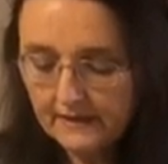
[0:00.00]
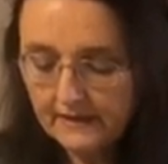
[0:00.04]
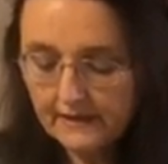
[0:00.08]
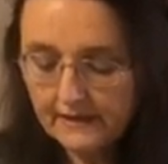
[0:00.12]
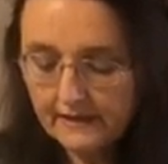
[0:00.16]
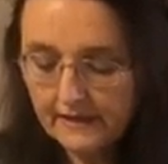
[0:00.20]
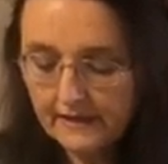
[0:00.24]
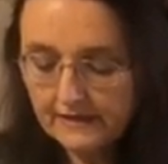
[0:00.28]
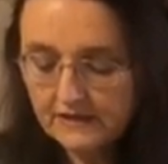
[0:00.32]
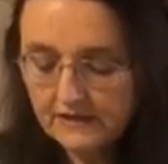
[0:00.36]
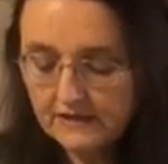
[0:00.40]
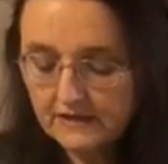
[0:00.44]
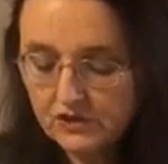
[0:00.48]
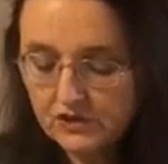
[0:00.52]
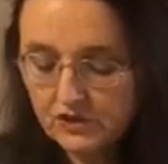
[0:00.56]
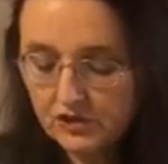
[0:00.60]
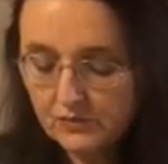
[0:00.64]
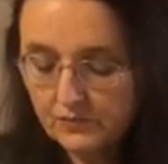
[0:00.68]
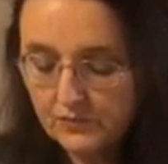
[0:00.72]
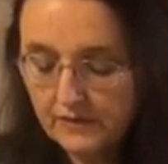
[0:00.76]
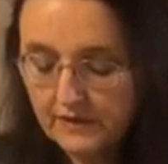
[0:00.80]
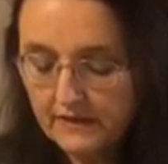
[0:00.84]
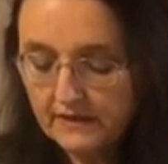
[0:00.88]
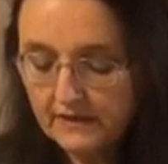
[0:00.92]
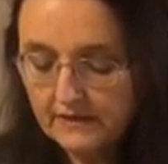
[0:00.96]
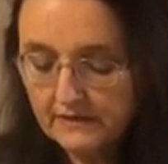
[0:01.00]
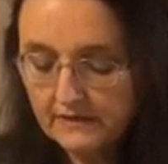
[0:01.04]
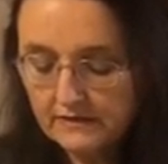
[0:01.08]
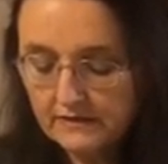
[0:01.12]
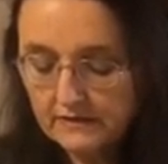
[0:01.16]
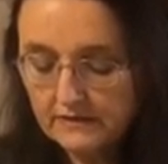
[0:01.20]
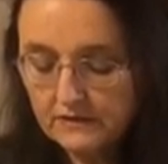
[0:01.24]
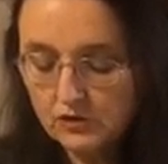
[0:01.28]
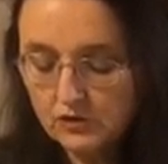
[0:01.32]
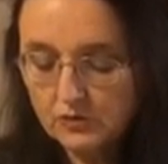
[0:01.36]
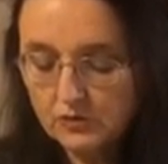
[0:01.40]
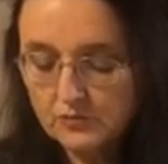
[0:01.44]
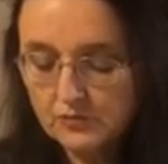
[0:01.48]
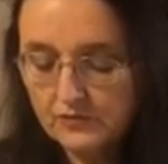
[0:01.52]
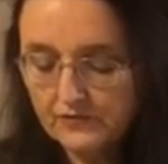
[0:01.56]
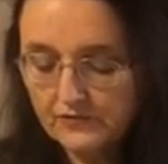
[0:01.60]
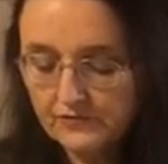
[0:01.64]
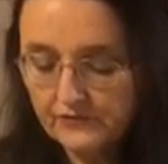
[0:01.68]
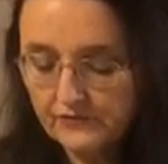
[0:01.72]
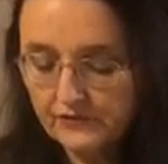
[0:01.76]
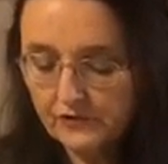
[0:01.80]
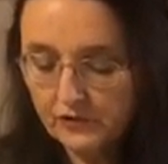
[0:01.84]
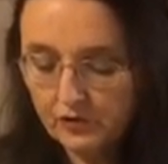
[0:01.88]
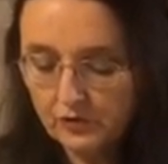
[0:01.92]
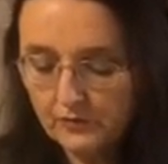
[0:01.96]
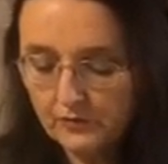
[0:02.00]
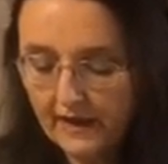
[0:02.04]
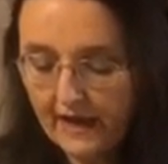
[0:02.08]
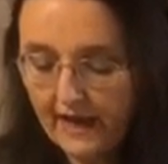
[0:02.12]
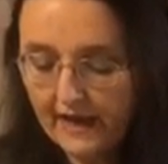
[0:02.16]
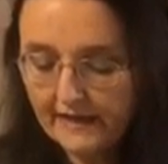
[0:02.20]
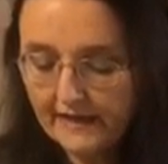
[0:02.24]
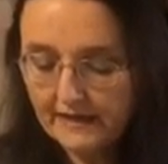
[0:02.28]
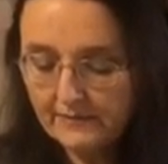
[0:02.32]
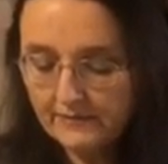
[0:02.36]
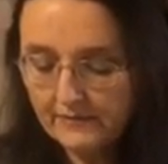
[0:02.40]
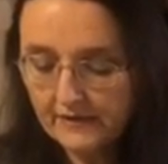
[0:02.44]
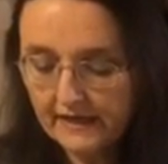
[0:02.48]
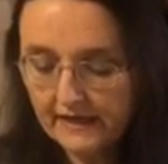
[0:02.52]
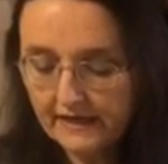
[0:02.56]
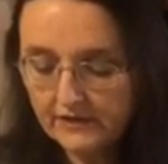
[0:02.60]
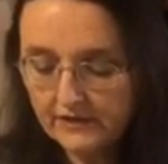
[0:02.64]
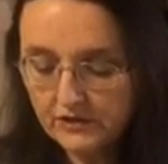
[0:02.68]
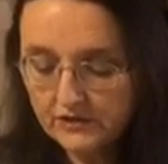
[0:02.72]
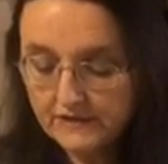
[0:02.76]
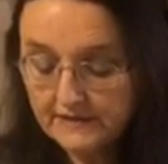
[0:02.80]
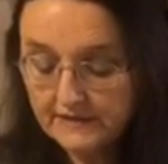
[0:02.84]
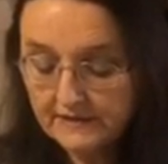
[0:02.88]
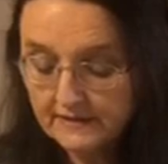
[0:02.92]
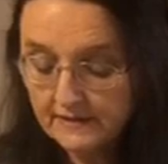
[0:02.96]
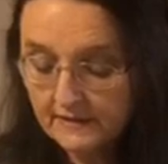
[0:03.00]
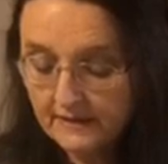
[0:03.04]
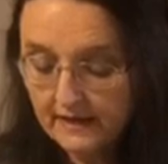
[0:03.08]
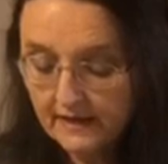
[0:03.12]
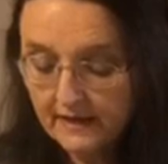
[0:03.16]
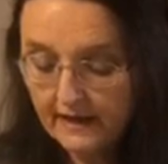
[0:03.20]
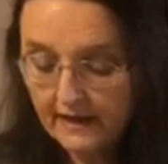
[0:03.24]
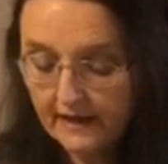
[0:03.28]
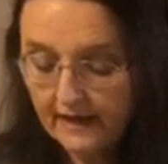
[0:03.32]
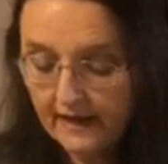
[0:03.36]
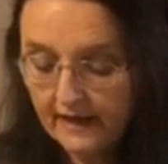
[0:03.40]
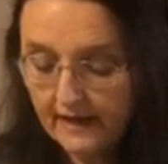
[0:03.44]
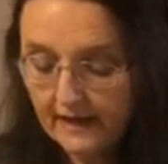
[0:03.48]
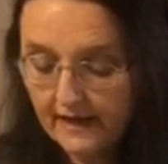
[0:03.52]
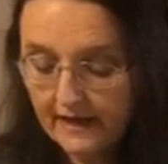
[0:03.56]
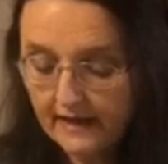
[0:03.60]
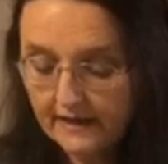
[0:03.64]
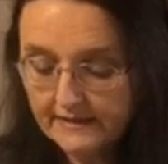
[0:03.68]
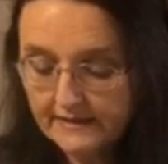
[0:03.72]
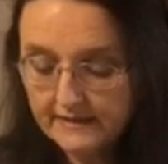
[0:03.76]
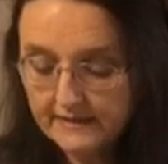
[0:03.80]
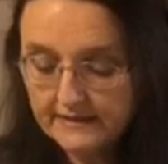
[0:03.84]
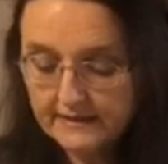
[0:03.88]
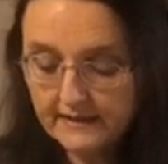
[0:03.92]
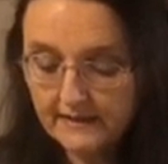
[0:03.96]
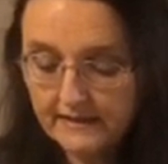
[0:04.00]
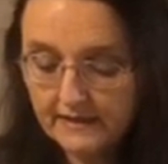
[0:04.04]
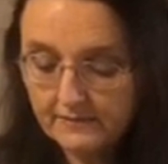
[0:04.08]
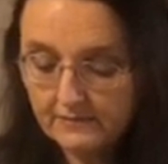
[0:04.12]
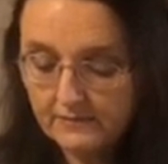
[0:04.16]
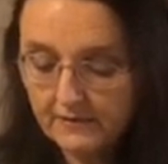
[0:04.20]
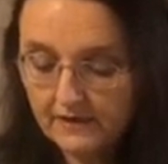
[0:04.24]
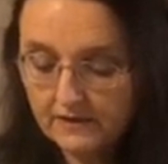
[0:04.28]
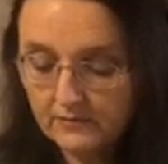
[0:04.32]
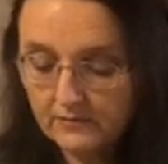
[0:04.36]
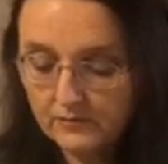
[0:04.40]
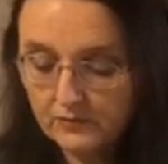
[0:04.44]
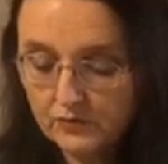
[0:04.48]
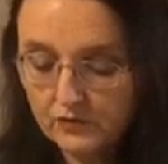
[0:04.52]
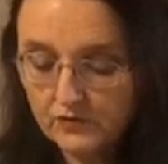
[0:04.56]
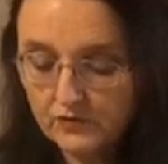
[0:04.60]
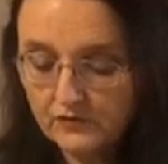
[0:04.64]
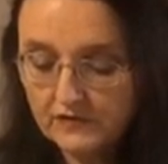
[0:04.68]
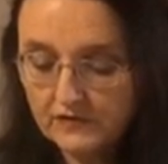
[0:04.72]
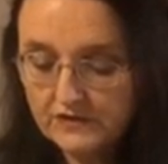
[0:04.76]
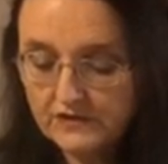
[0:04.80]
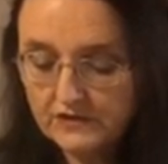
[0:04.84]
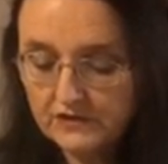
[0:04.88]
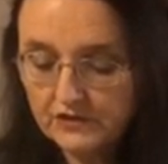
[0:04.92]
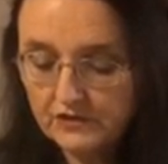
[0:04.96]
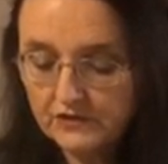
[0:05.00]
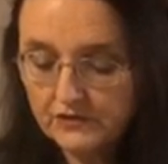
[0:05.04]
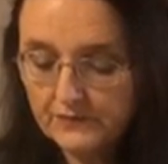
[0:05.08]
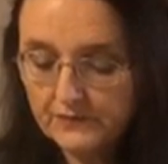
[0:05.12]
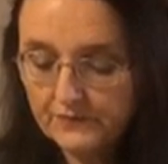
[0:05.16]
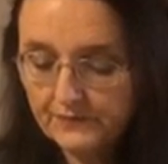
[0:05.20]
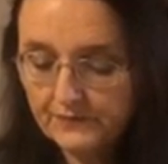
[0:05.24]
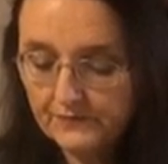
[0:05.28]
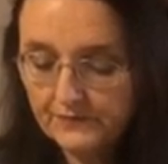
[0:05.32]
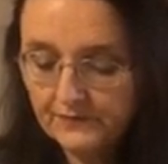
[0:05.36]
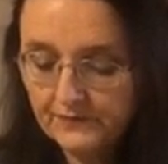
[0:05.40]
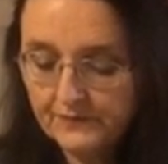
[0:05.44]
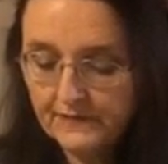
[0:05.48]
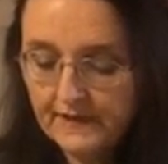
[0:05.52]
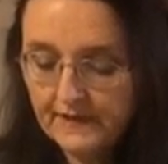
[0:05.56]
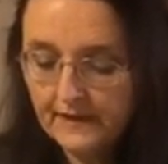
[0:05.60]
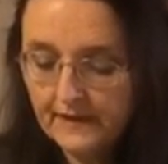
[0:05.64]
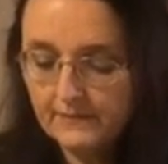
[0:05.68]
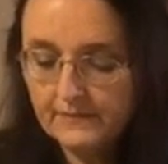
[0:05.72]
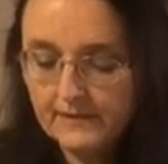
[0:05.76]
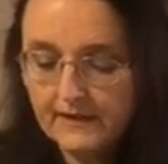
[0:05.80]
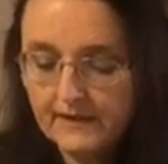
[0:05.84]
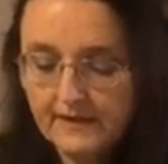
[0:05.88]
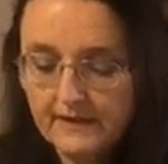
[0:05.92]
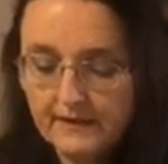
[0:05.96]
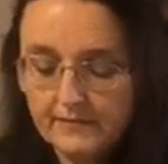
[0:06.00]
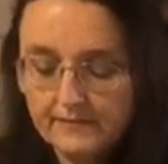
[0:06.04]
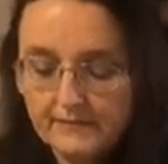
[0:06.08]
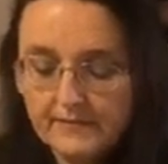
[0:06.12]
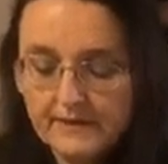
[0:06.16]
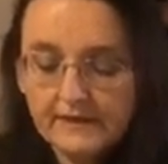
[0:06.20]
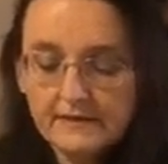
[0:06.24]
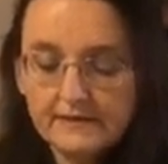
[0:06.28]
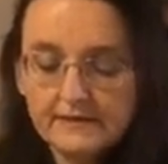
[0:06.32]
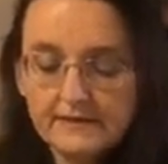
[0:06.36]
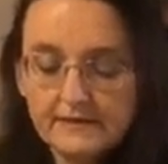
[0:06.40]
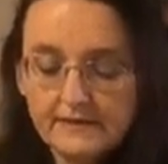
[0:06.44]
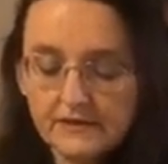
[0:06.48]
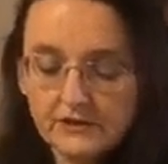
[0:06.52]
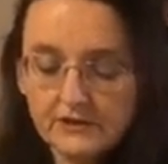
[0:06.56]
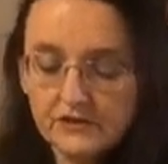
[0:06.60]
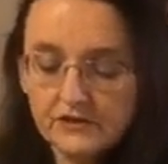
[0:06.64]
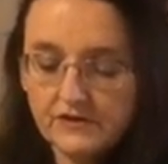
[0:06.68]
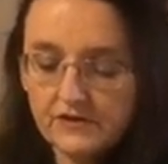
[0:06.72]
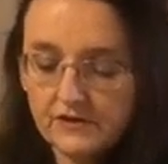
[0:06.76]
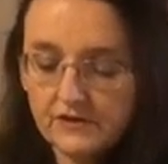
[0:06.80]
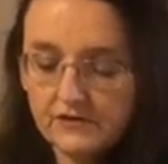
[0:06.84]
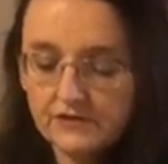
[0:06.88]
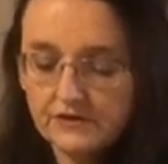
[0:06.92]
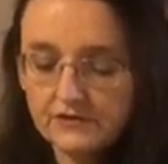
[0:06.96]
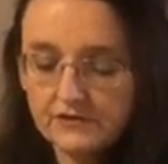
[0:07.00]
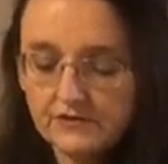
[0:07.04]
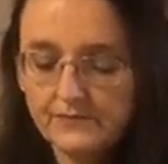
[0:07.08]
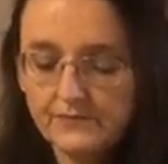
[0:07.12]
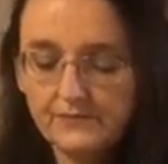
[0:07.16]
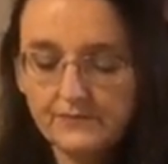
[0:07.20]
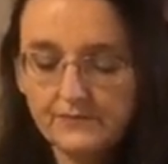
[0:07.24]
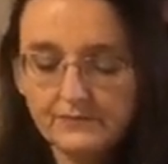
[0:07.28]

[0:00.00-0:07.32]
It should be suitable for any beginners and improvers too, and a back stitch there too.